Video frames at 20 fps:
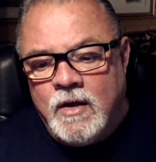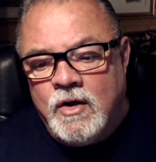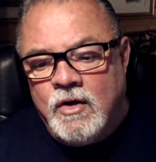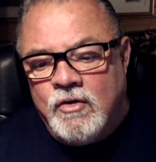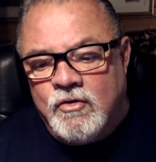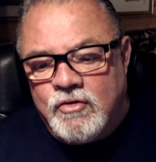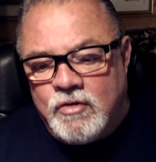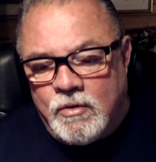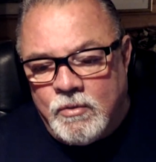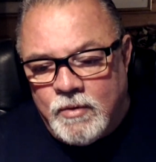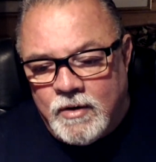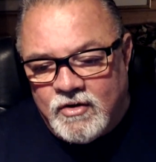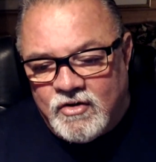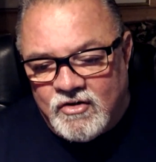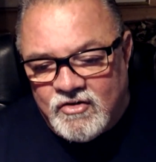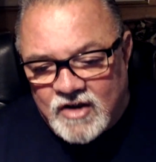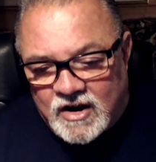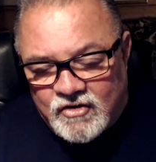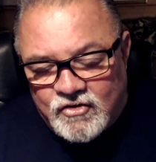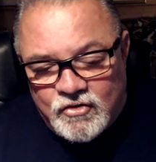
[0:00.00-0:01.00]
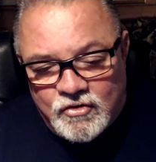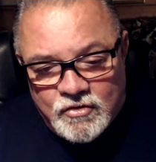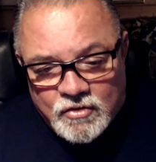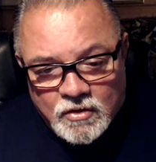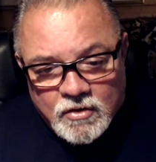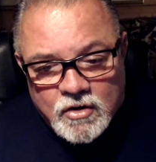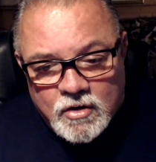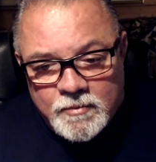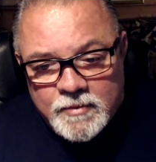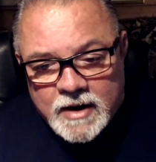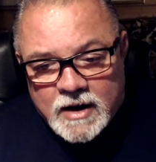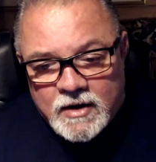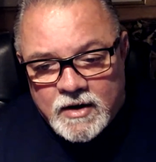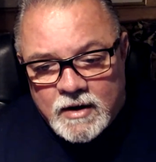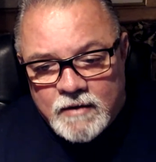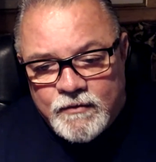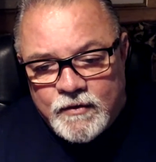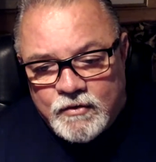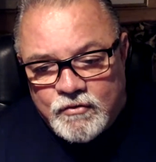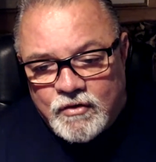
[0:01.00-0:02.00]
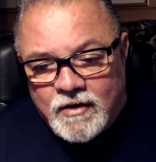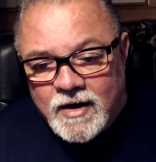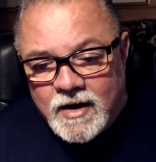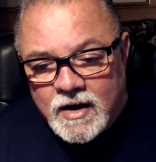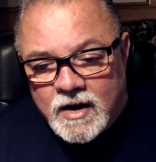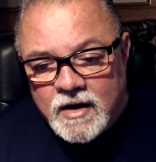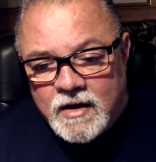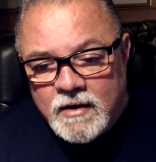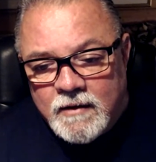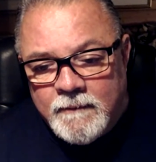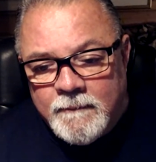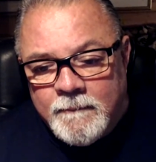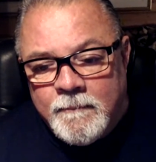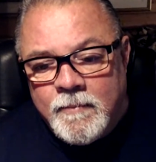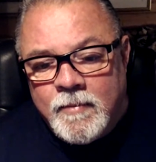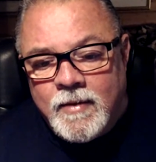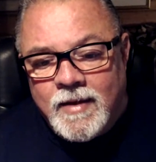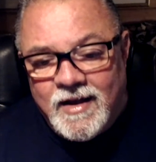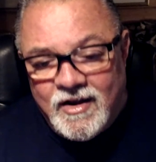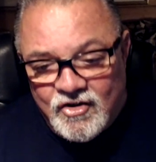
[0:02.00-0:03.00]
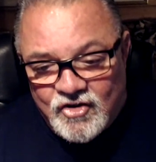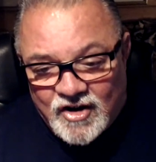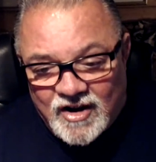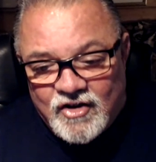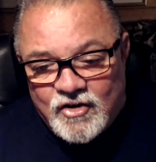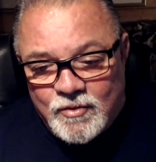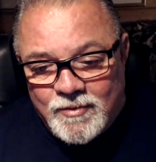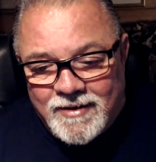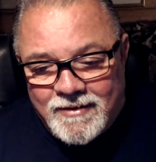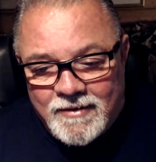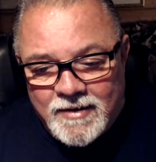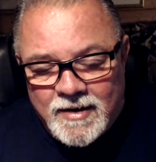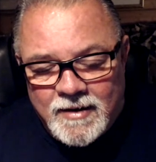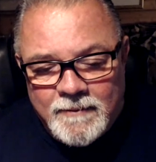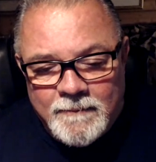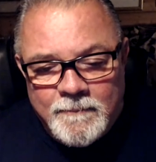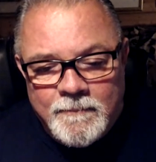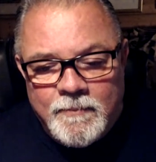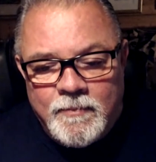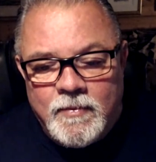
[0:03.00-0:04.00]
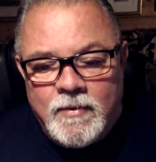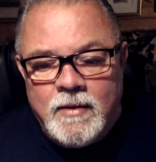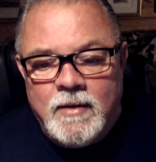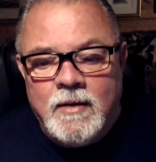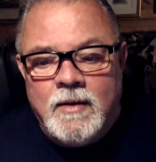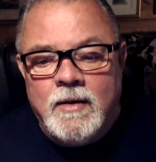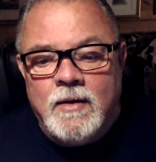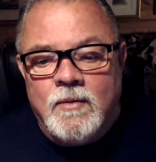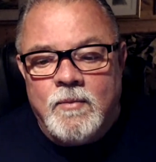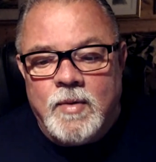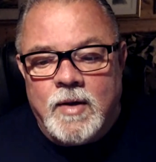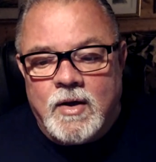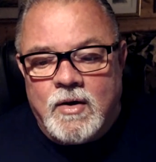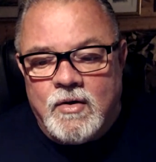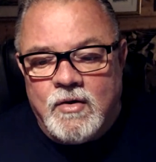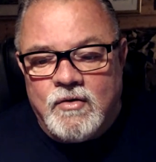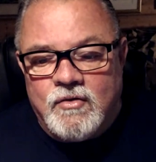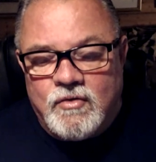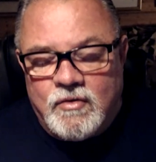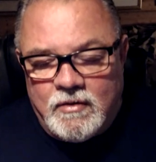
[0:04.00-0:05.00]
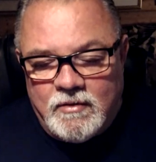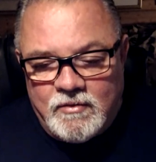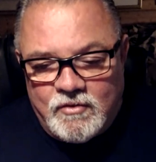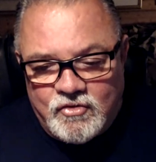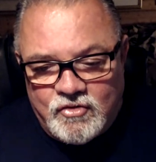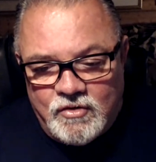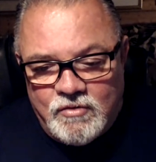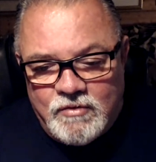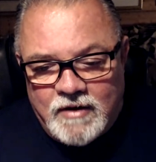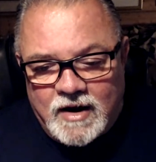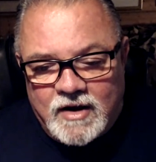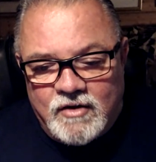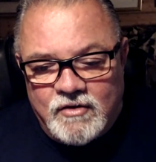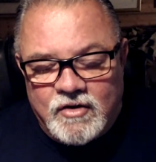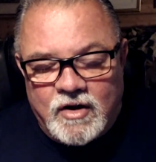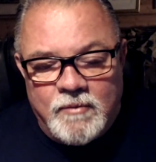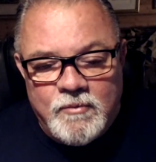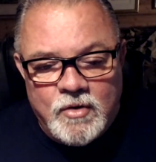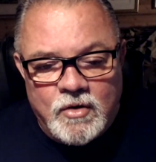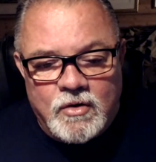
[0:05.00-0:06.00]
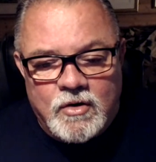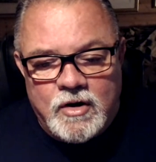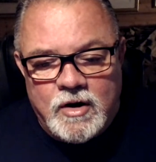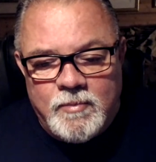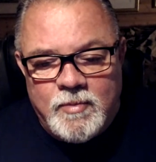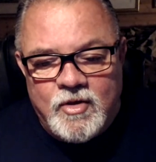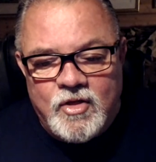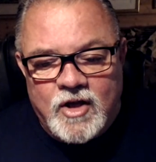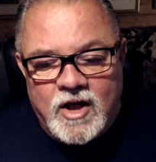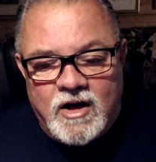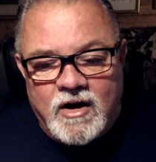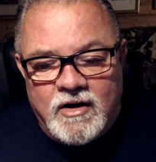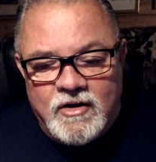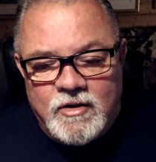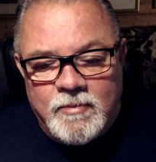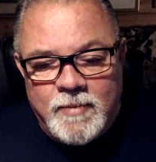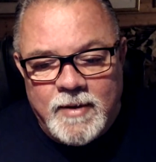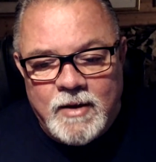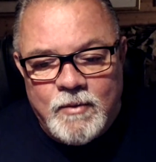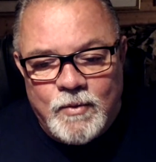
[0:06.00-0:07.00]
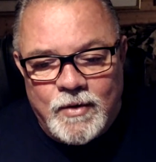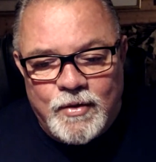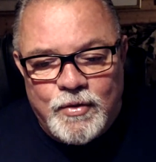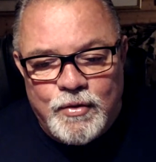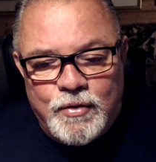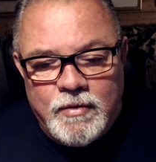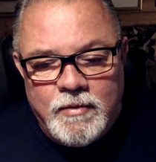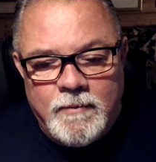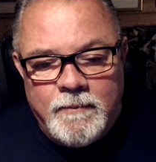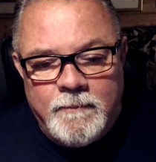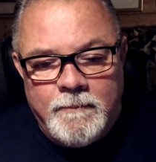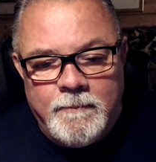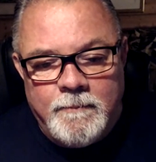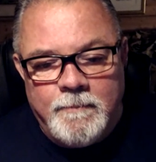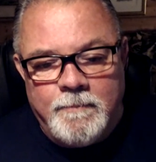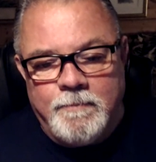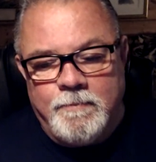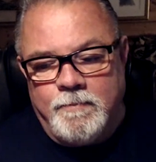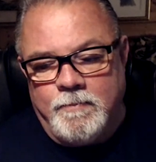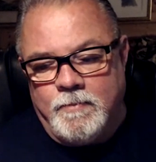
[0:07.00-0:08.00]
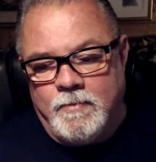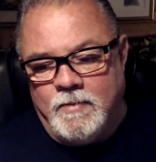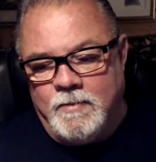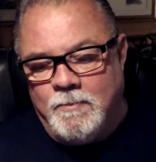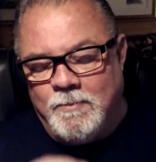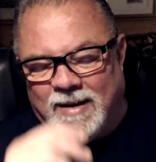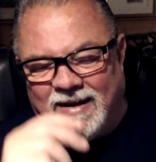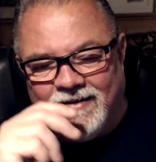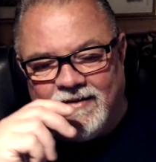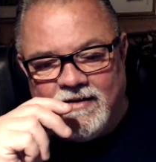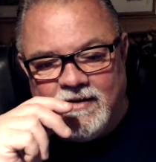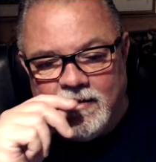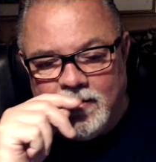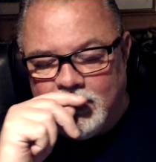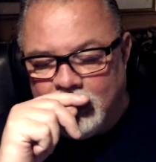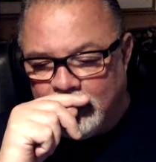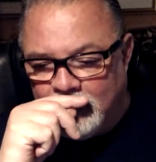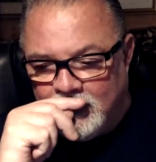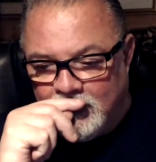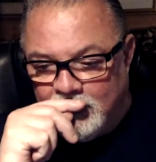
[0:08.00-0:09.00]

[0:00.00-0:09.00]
So we suggest you not come down here for training in January, because Sue reckons I'm not going to be the guy to be with. Bastards.